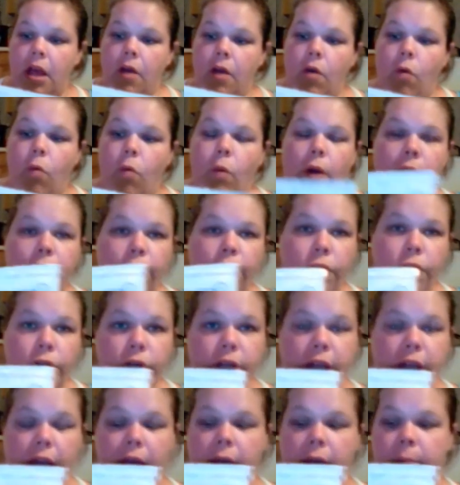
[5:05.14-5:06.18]
1/3
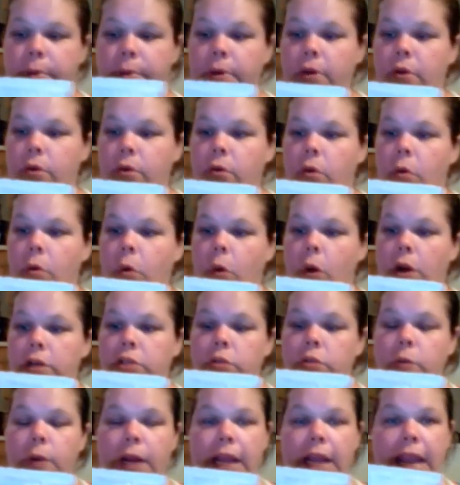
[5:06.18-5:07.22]
cup or
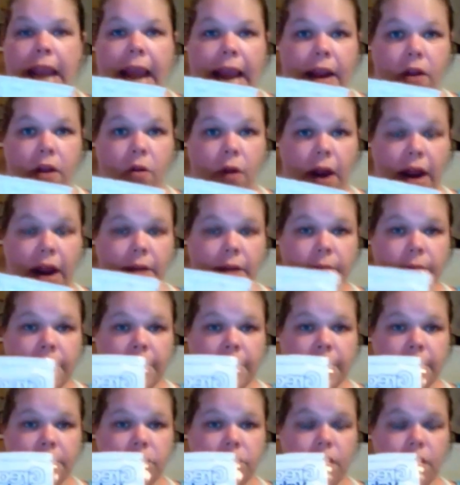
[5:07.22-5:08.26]
28 grams
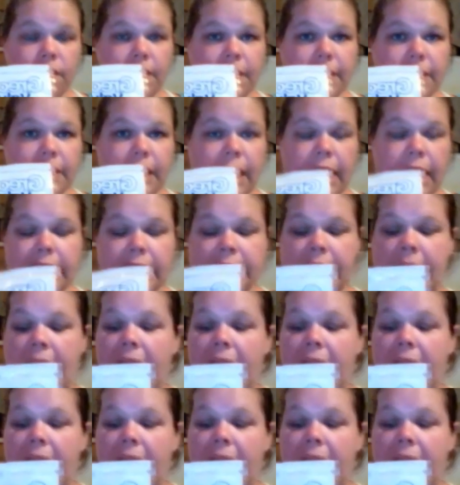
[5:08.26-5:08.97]
is a serving size.